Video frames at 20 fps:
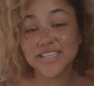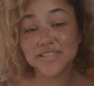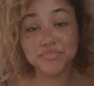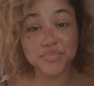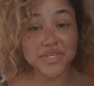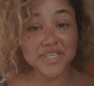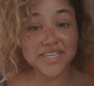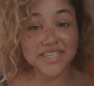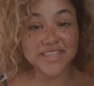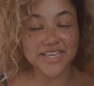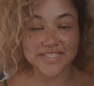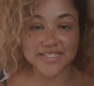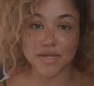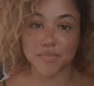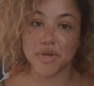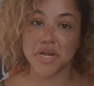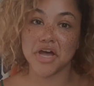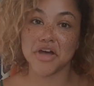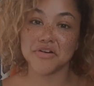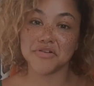EP that's
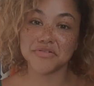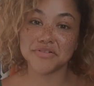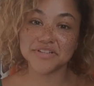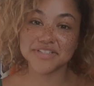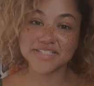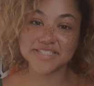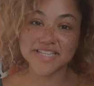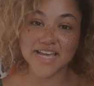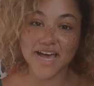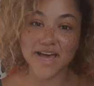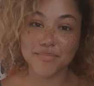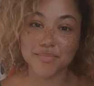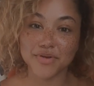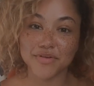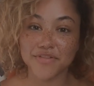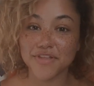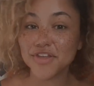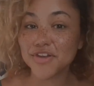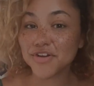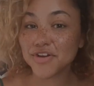coming out
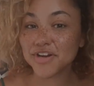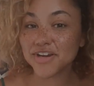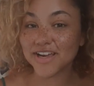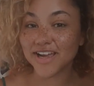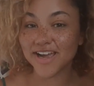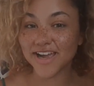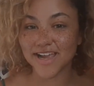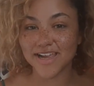top of the year.